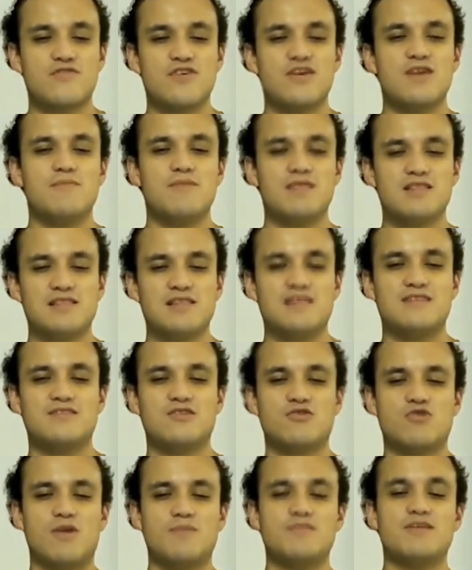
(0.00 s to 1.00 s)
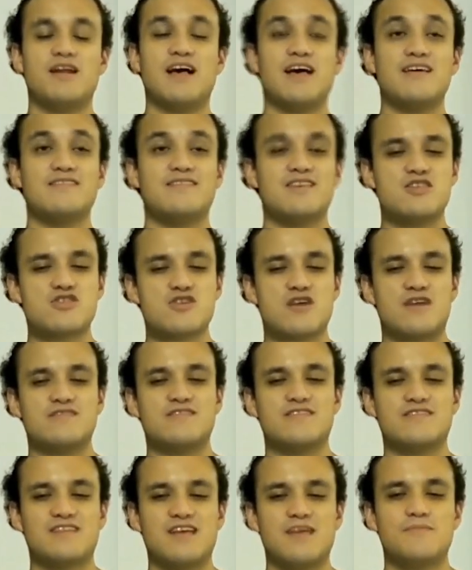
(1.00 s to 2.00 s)
vehemently interrupted
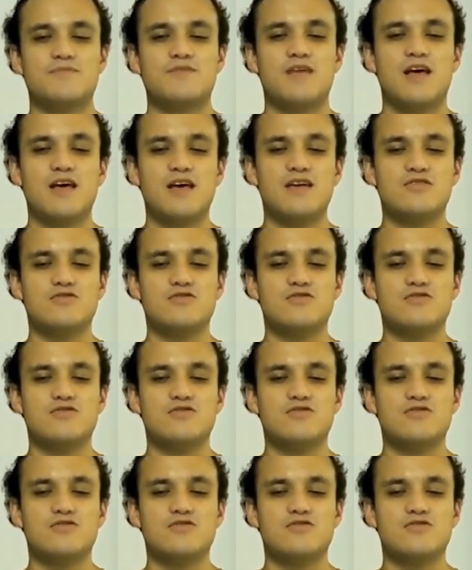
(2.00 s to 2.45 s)
ISHR's attempt